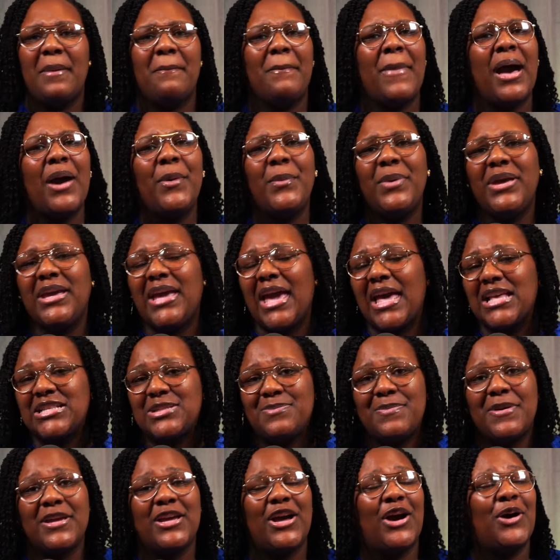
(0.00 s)
My week
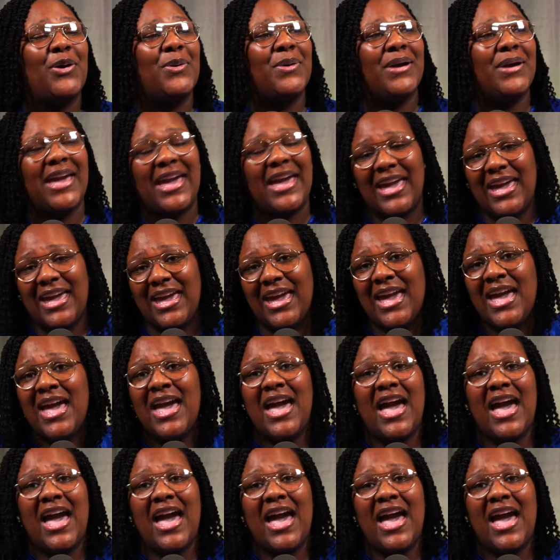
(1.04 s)
has been okay.